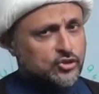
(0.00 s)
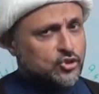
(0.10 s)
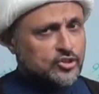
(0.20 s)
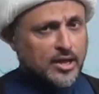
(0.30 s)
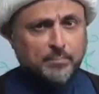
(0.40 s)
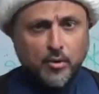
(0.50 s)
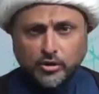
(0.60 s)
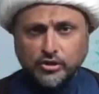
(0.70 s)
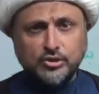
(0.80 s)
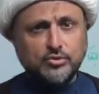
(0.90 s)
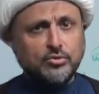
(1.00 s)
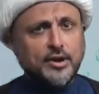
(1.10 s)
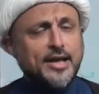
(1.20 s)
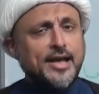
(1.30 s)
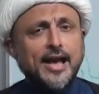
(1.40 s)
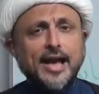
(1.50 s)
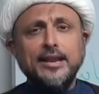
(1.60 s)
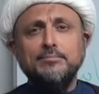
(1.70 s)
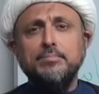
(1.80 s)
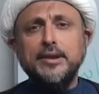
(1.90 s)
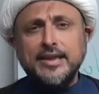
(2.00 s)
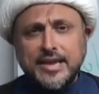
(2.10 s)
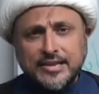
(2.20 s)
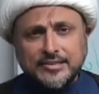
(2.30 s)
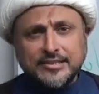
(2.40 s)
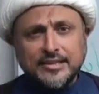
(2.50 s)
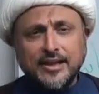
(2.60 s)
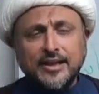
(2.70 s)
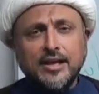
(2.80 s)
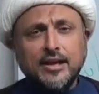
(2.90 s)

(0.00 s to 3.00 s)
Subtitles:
So it's upon you. And please